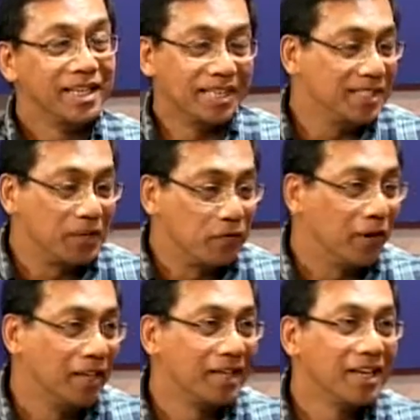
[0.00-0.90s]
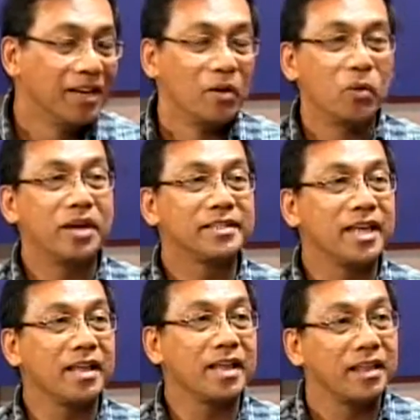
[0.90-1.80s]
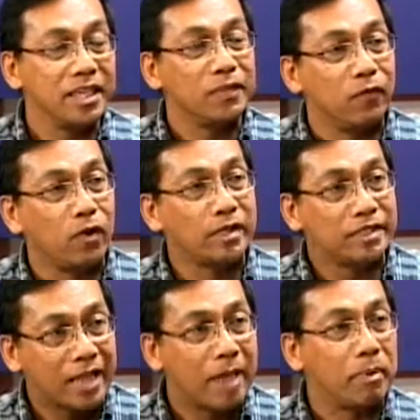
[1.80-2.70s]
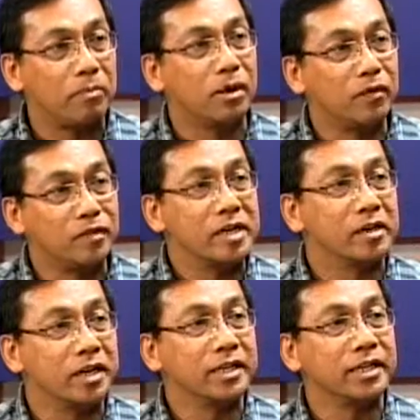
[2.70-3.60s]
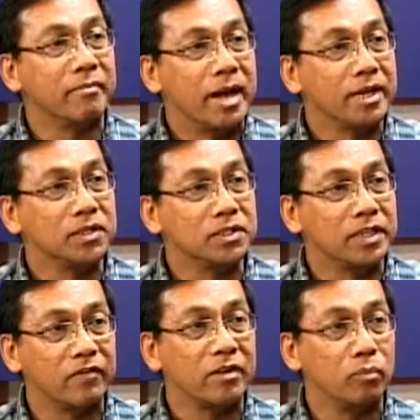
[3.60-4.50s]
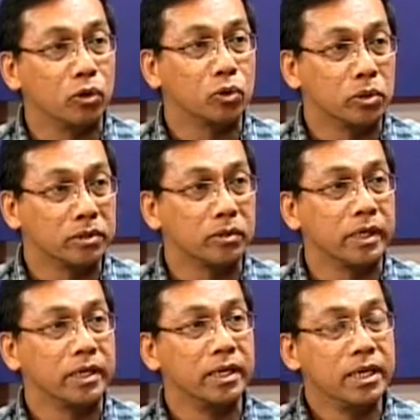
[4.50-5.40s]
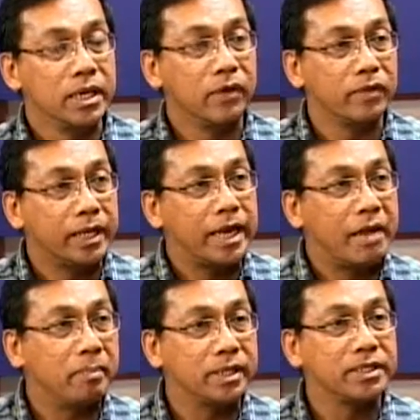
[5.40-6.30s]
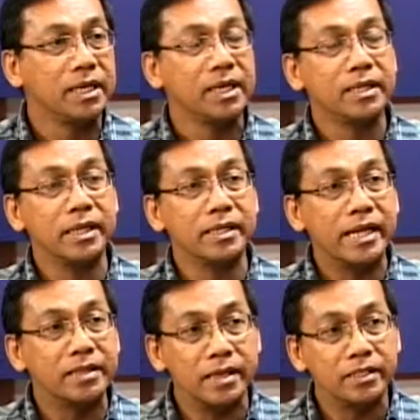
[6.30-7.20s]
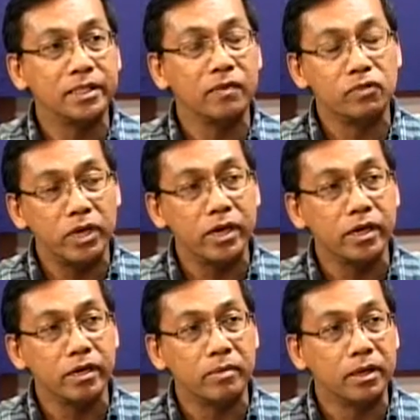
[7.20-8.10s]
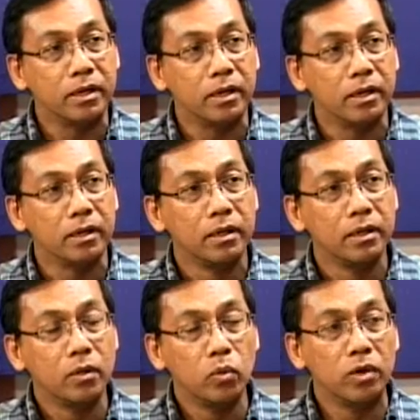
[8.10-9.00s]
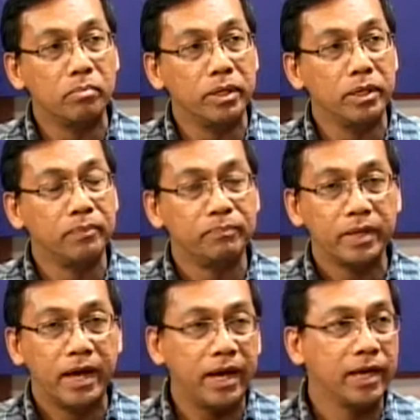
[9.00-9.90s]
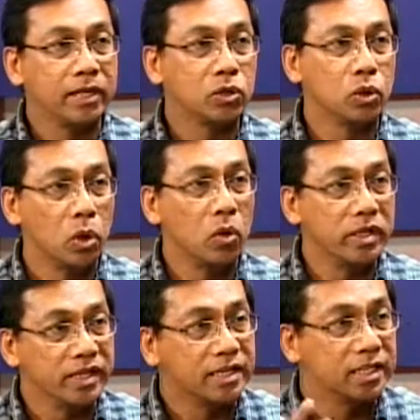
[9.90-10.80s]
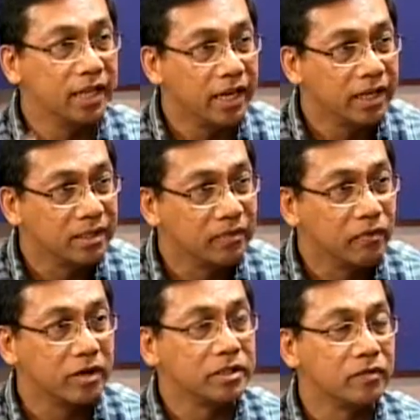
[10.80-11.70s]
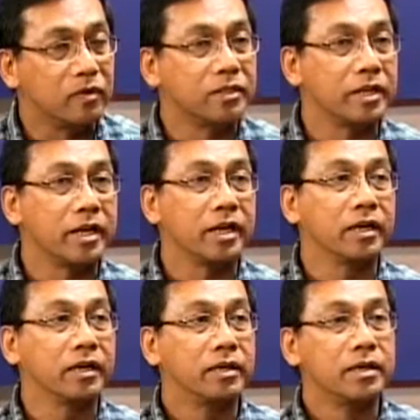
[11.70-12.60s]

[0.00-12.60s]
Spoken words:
That's different. We are saying that this fault is capable of generating a magnitude 7.2 earthquake. If that happens, then the intensity of shaking in Manila will be high to low intensity 8, very severe shaking.